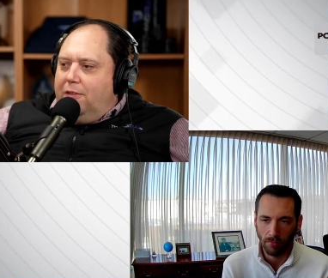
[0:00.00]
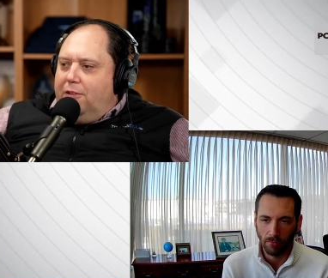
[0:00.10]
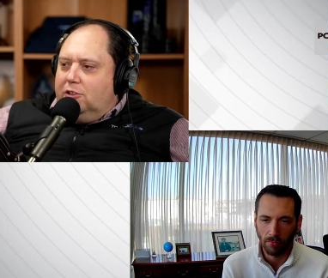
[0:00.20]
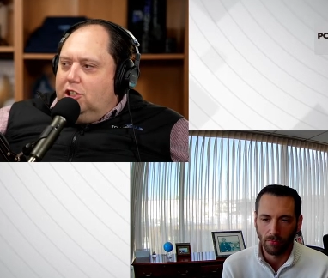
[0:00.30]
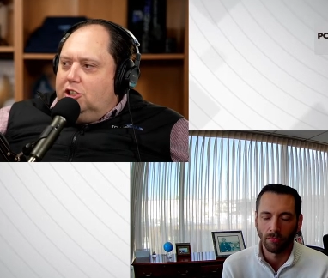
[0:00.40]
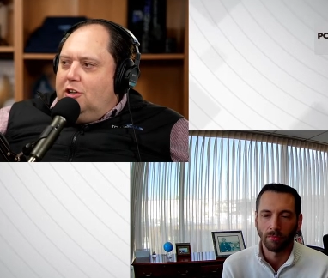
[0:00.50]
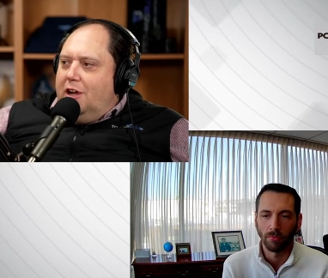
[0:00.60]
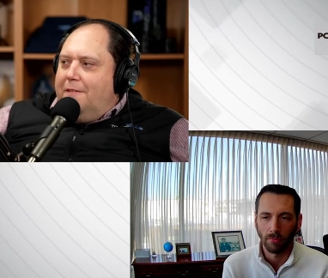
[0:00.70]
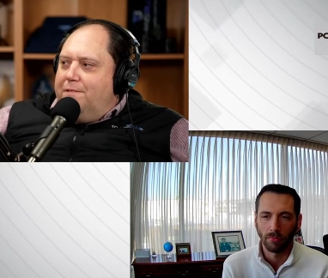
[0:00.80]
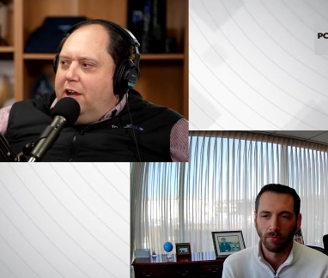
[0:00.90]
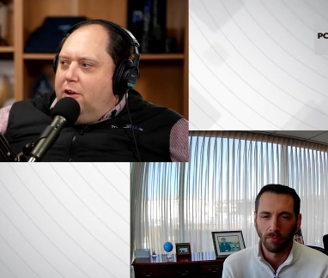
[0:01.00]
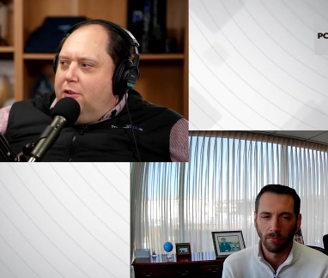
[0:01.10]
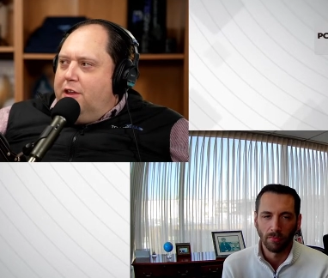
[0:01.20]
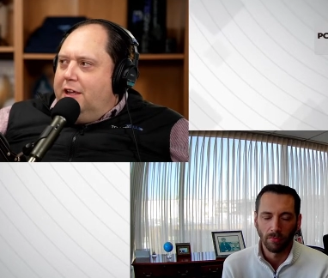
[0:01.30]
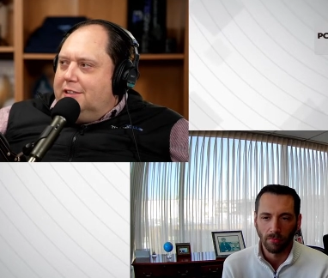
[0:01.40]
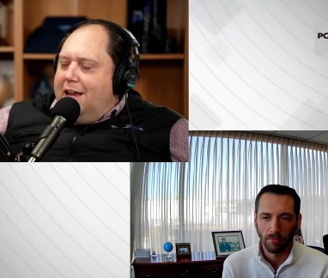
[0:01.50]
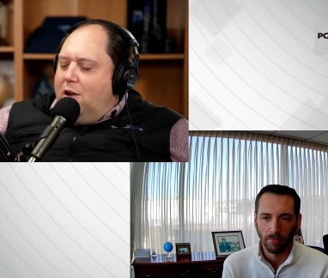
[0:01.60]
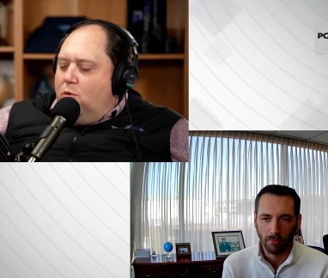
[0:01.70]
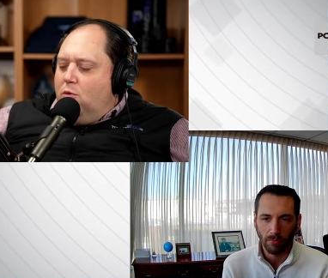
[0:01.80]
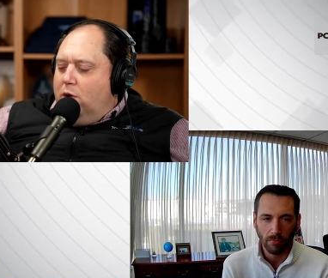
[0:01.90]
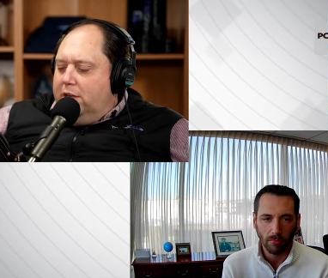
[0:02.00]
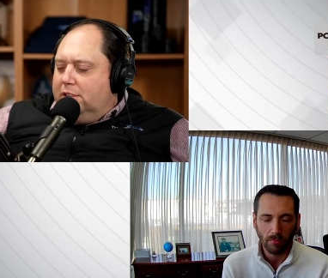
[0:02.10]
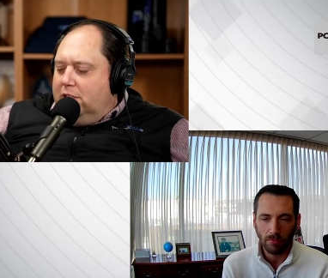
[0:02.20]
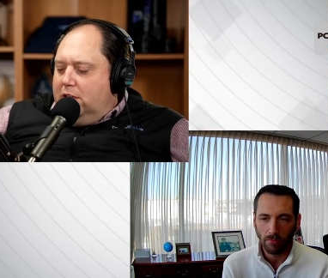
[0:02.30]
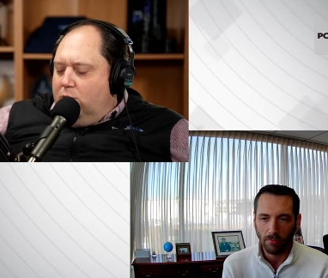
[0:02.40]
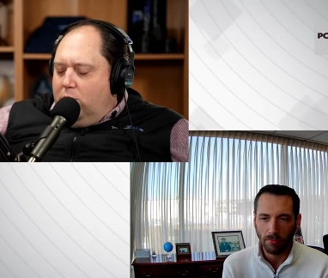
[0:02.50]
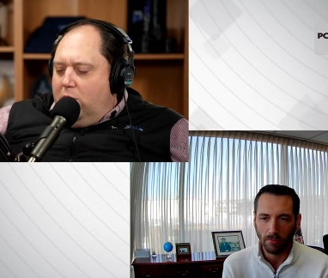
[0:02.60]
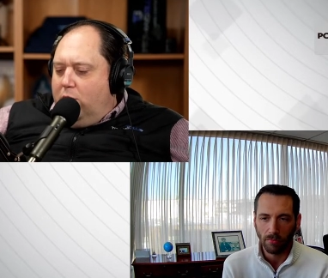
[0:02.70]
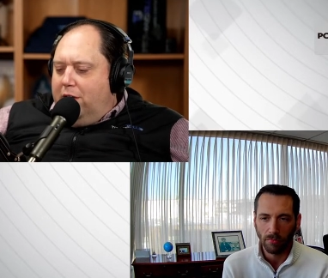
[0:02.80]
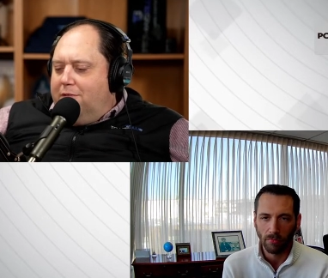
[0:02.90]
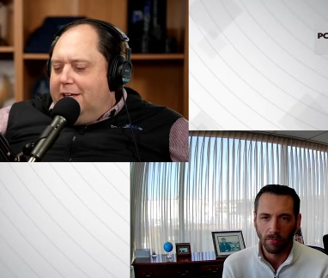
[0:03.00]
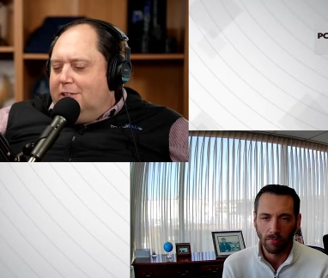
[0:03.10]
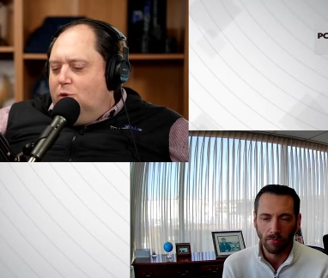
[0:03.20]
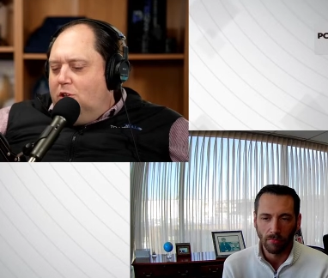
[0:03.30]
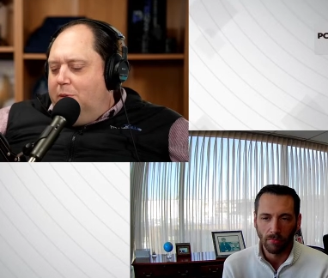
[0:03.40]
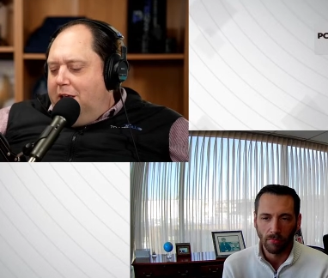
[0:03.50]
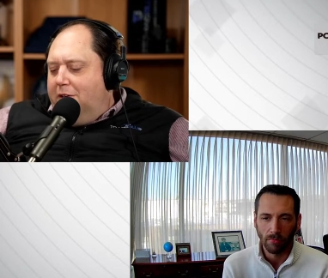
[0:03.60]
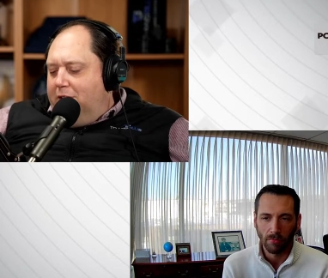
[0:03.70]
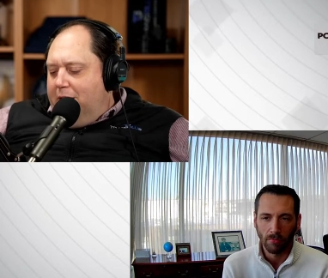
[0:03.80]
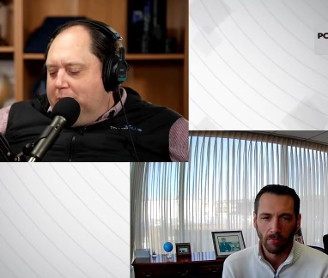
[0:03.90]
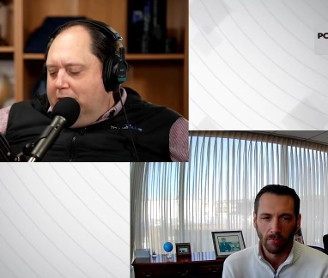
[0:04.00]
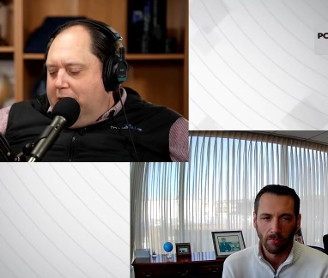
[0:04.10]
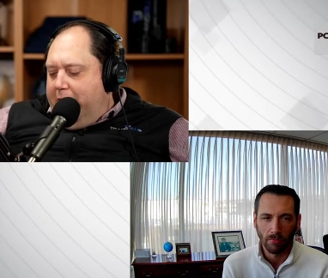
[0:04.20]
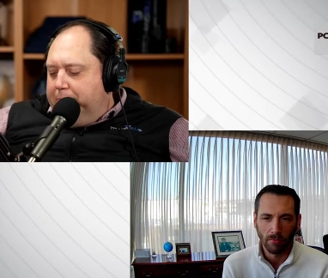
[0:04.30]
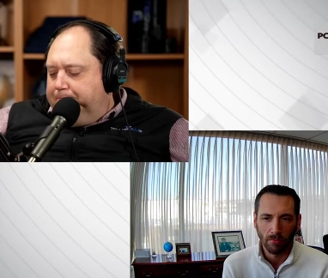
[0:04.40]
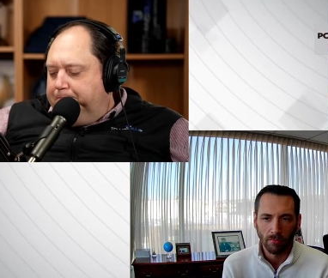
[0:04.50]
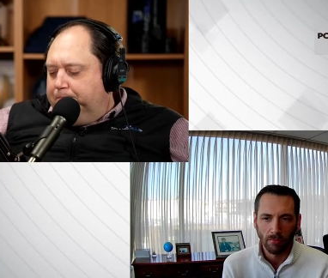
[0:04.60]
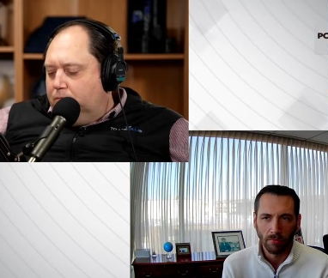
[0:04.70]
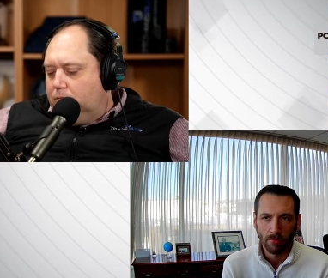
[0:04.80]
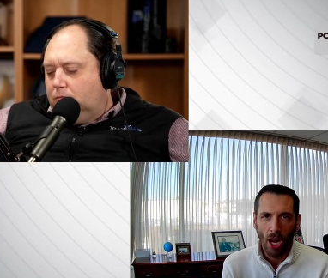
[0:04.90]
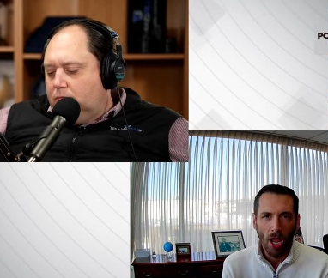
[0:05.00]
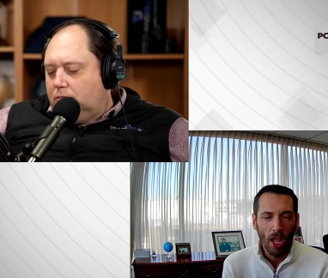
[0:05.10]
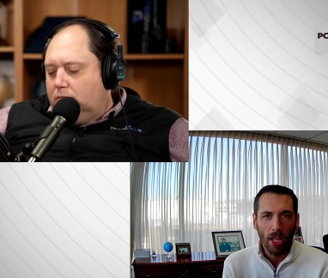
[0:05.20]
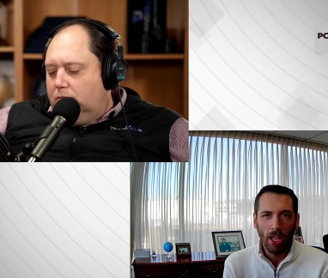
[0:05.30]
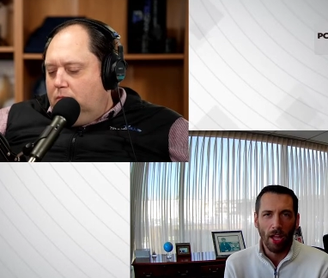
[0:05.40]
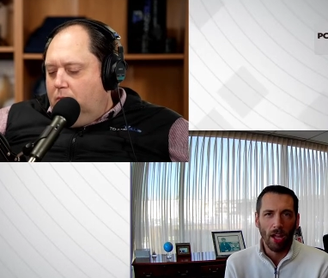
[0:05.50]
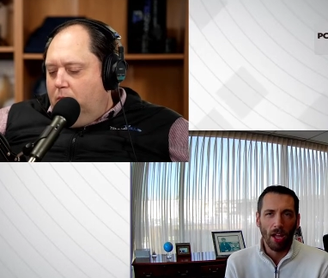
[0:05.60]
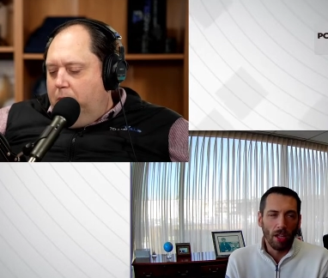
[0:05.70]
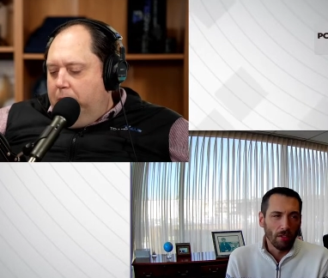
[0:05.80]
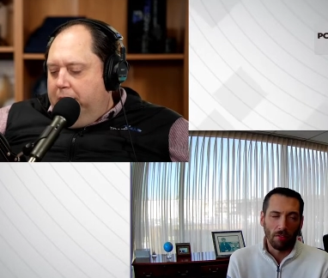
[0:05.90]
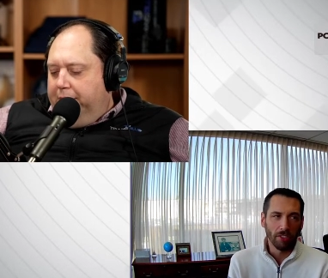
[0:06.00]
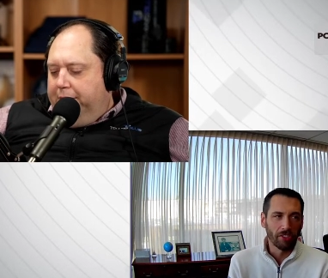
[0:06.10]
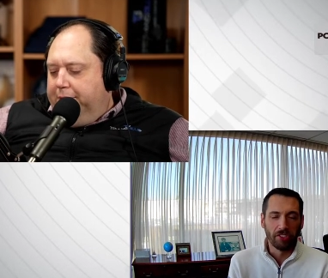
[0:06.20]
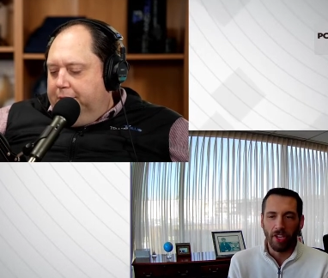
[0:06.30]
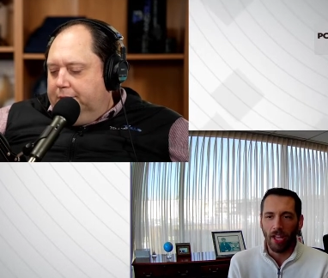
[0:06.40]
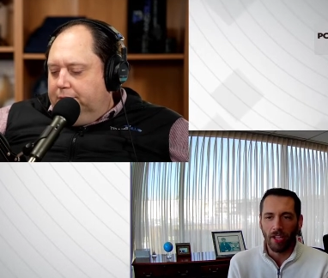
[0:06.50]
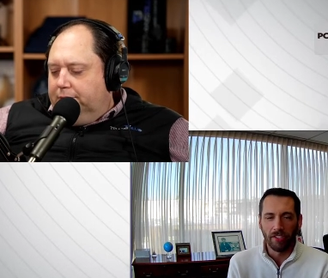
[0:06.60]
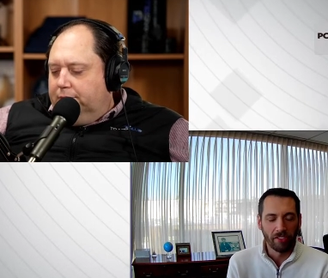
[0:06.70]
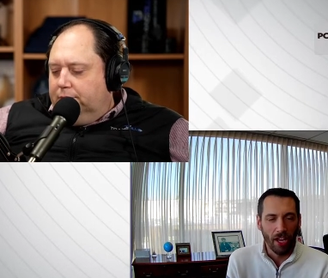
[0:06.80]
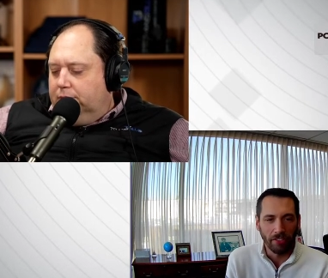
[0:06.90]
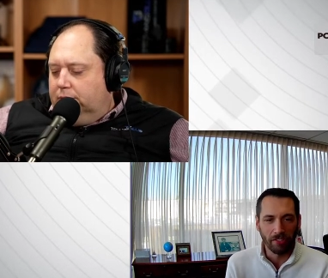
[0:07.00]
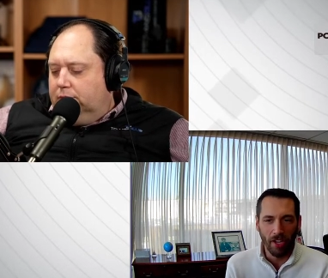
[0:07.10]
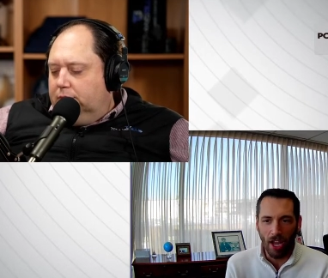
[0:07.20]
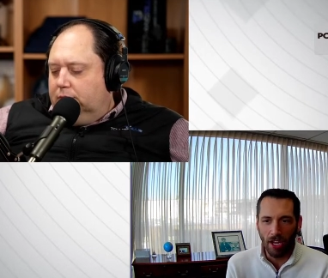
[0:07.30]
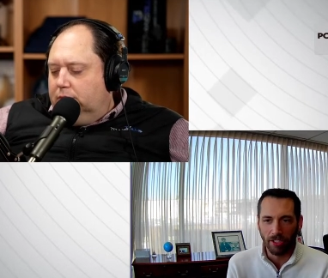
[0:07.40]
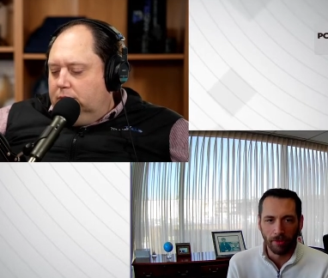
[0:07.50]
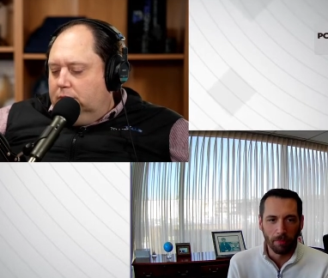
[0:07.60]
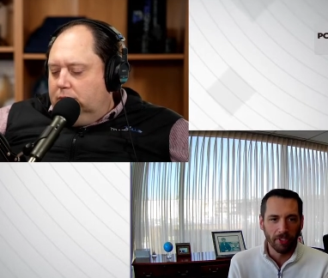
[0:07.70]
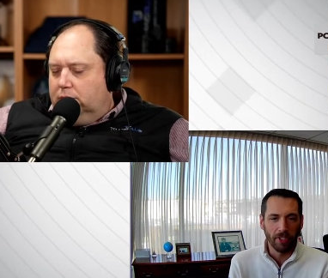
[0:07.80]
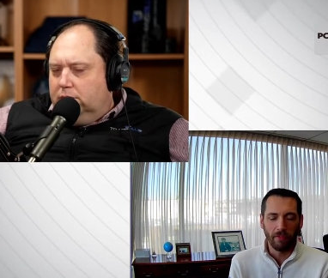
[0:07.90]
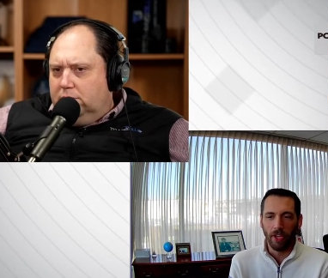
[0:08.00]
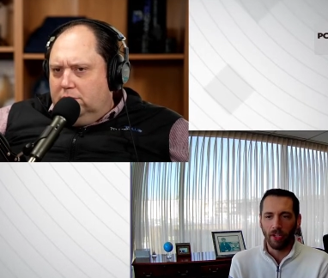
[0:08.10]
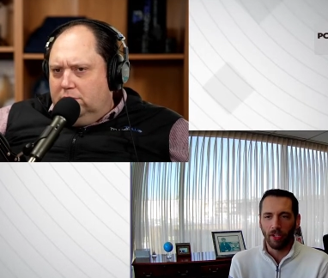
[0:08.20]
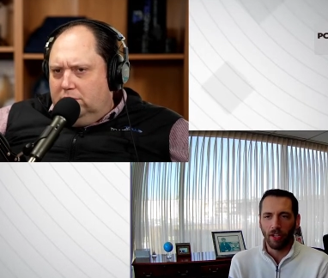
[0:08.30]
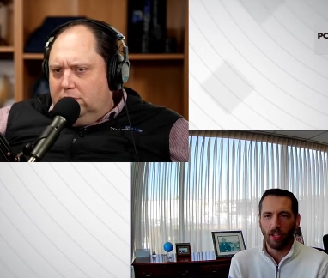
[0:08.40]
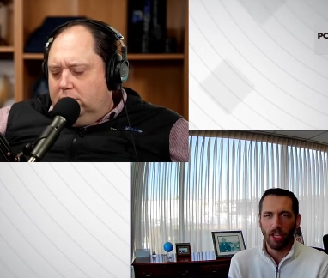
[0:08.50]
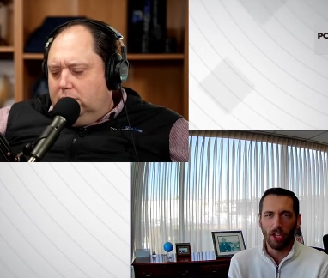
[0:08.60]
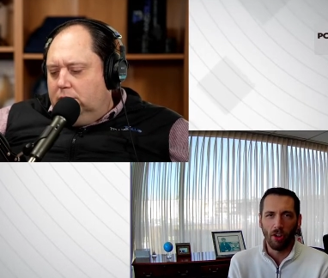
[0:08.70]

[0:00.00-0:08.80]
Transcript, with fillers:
Speaker 1: out they're just trying to figure things out what is the what, what advice would you be giving them today
Speaker 2: yeah set set aside a specific